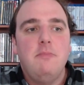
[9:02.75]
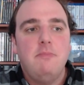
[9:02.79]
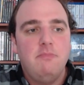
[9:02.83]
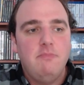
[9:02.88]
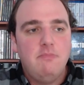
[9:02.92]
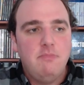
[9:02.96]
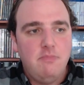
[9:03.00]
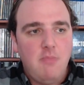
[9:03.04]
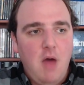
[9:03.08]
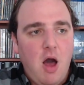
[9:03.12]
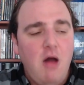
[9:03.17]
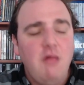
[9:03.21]

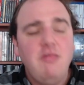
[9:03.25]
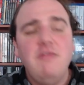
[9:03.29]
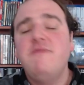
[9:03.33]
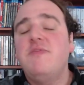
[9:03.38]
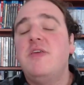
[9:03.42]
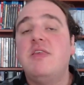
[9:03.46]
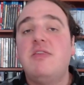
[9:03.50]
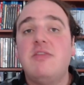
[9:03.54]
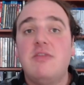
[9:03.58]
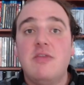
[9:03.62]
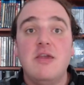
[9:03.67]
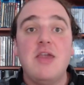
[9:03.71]
All of
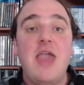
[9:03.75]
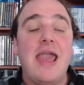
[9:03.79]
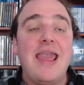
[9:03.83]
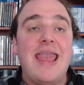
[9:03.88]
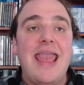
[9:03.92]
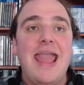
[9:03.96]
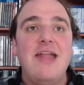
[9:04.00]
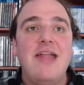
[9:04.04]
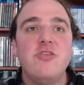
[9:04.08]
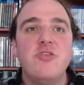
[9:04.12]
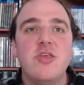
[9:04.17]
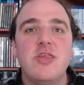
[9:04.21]
this to,
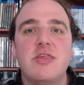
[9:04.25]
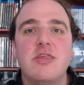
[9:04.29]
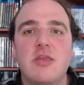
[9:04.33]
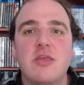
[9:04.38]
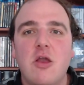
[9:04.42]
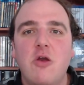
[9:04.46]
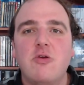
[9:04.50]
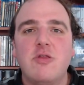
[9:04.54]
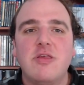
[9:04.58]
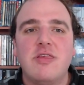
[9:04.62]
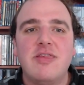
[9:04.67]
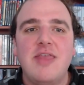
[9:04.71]
again, just
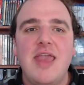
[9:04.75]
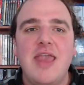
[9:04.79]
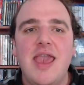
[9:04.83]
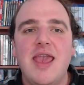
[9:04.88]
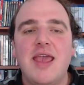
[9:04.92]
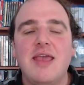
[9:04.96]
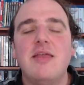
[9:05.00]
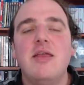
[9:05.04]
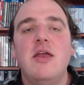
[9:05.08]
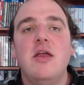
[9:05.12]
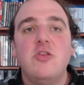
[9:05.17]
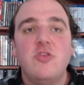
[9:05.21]

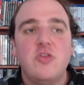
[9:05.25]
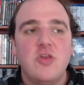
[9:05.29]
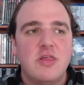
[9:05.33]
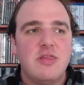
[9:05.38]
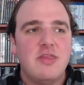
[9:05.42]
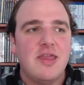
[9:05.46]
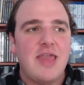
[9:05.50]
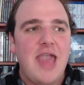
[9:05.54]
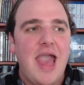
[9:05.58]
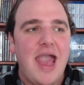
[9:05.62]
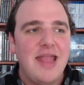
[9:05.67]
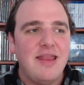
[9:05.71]
to
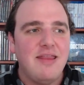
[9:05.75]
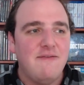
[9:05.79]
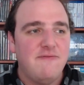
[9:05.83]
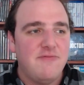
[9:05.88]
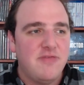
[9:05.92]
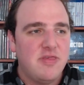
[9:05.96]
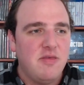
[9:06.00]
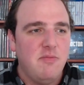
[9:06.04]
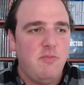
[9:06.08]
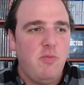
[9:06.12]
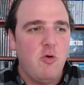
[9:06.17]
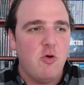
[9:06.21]
kind of
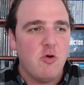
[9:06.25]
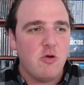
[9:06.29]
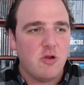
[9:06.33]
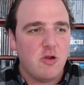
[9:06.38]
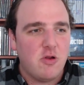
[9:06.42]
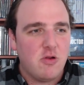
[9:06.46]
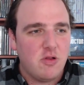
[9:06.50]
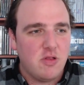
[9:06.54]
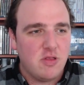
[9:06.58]
support,